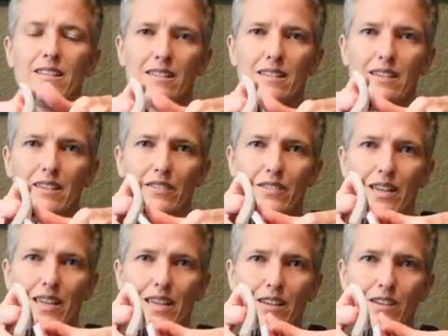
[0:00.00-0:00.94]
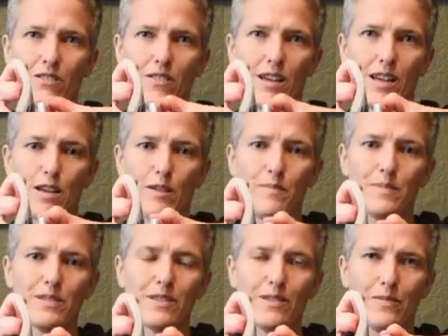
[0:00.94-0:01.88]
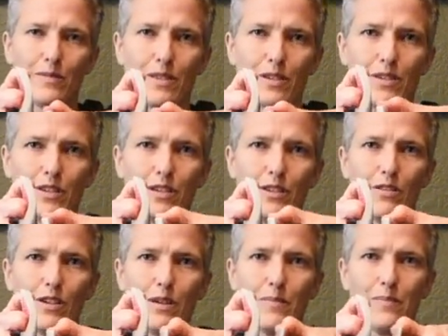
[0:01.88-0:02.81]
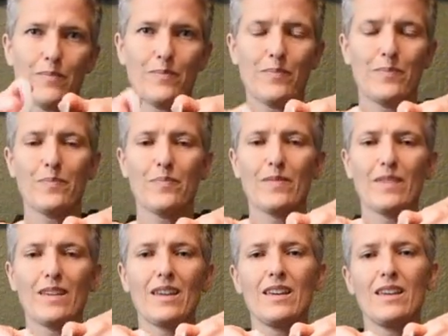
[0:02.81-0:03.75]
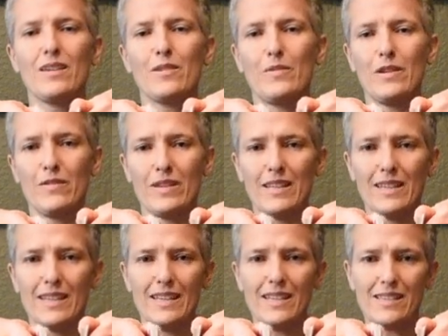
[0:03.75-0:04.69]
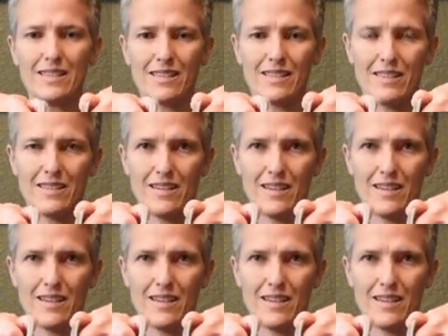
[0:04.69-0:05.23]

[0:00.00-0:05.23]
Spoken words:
The other hand grabs with a good grip. We release